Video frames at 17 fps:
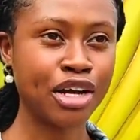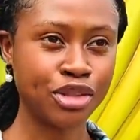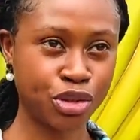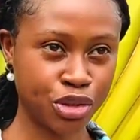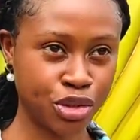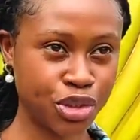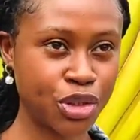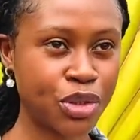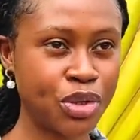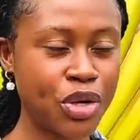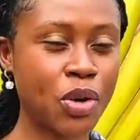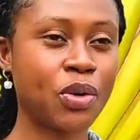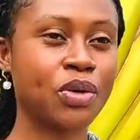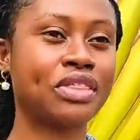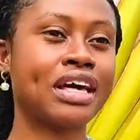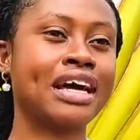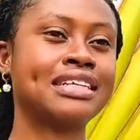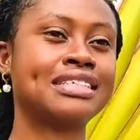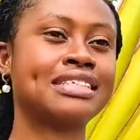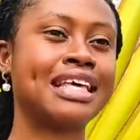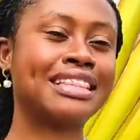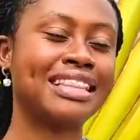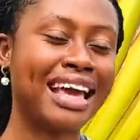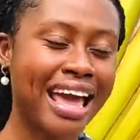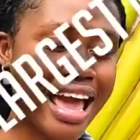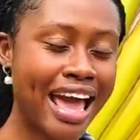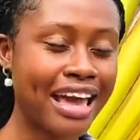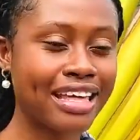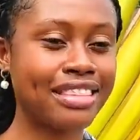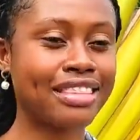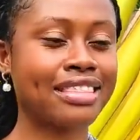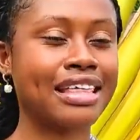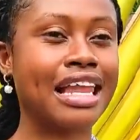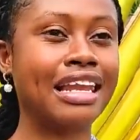Do you know that the 8th
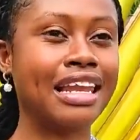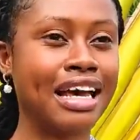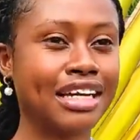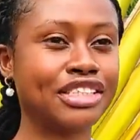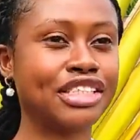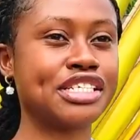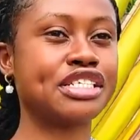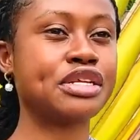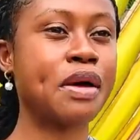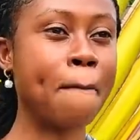largest